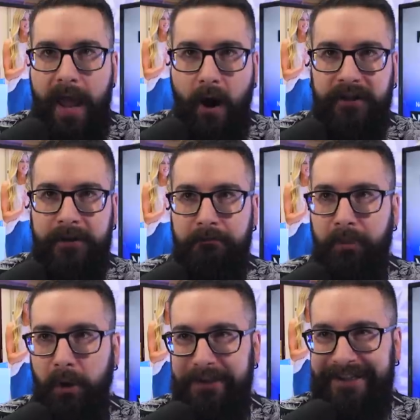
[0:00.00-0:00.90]
now, as
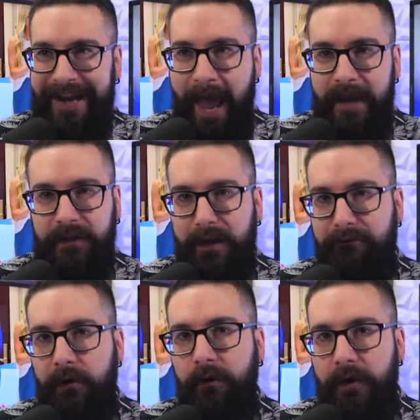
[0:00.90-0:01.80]
emboldened as they
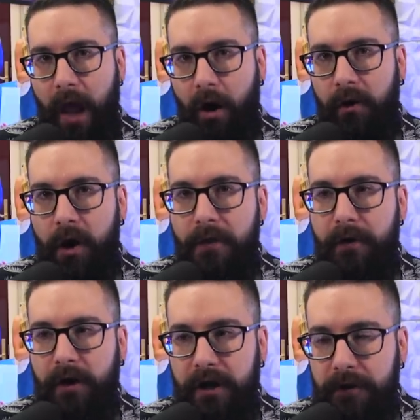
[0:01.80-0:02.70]
feel now,
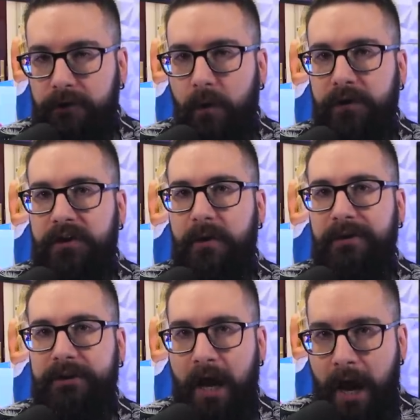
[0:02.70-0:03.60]
there is going to come
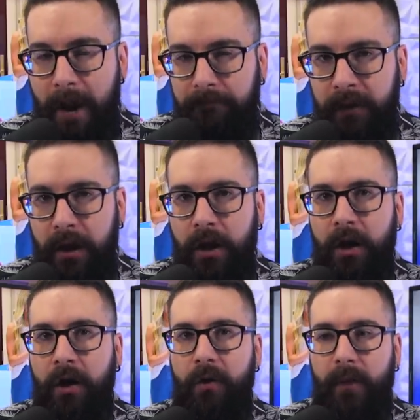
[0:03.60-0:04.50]
a time
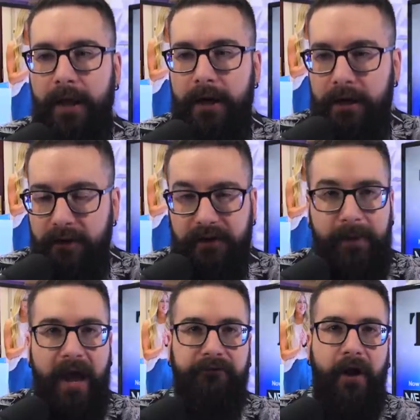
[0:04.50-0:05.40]
when this
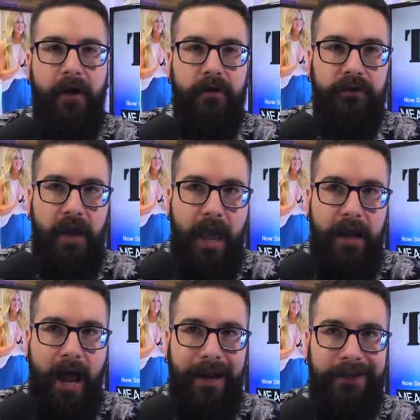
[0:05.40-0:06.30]
backfires.
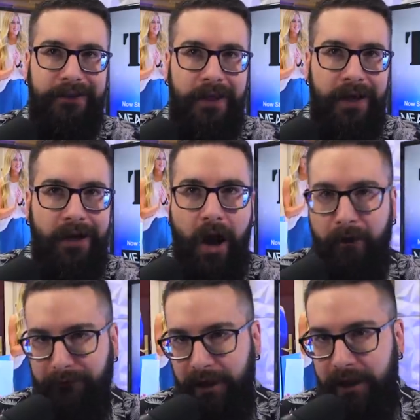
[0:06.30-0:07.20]
And I can say that
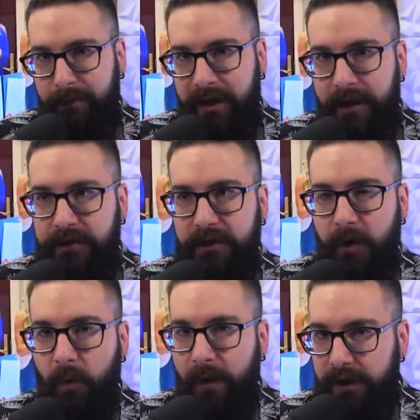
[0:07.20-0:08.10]
confidently because it's
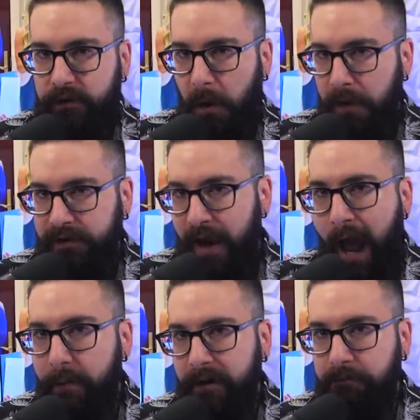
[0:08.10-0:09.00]
already starting to
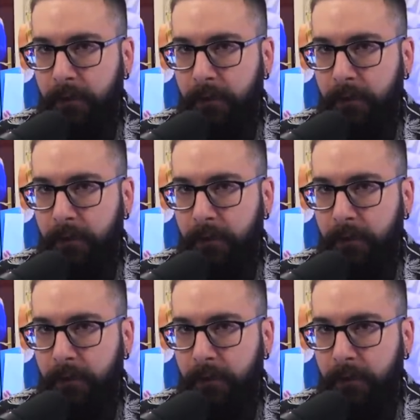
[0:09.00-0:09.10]
happen.